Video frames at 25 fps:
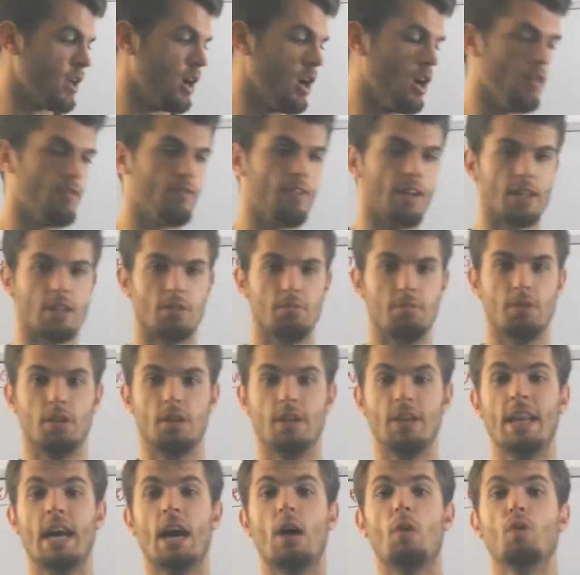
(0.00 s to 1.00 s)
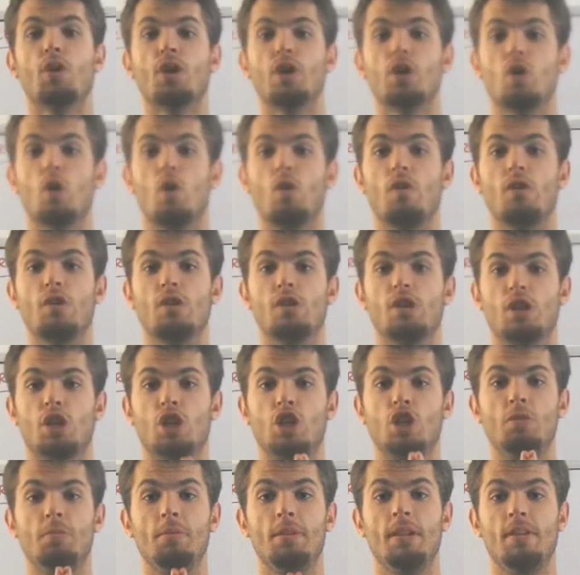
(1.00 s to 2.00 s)
flexibility. Now we're going to go over the
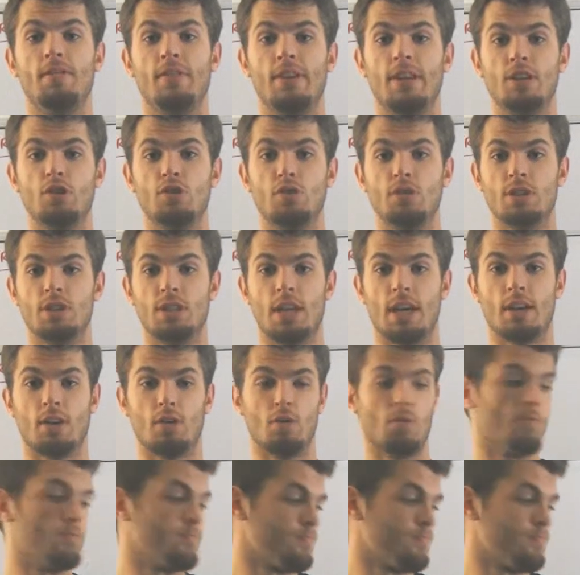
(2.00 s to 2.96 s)
cumulative injury cycle.